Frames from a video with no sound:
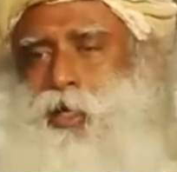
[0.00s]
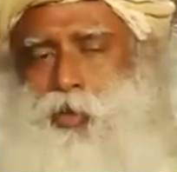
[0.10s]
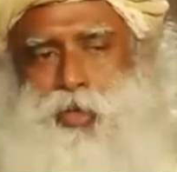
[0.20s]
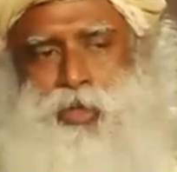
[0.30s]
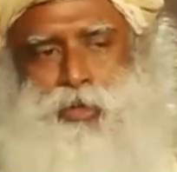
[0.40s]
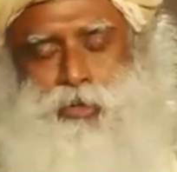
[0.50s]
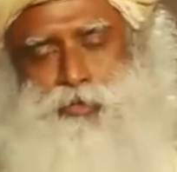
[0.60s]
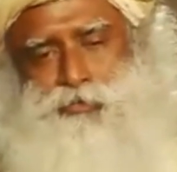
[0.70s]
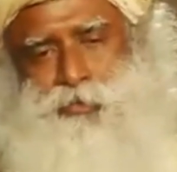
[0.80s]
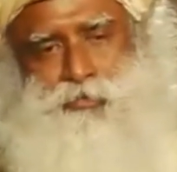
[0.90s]
it went
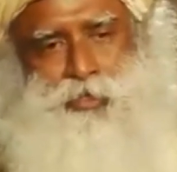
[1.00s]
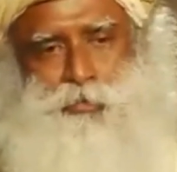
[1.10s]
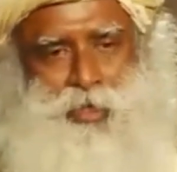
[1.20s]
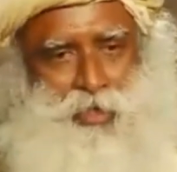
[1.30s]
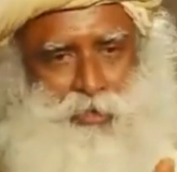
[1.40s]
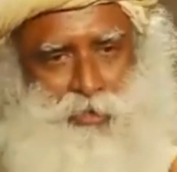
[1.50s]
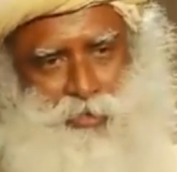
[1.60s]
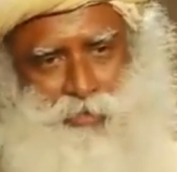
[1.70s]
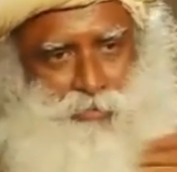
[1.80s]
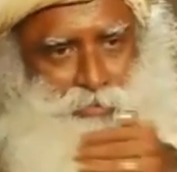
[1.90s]
through 50 bends,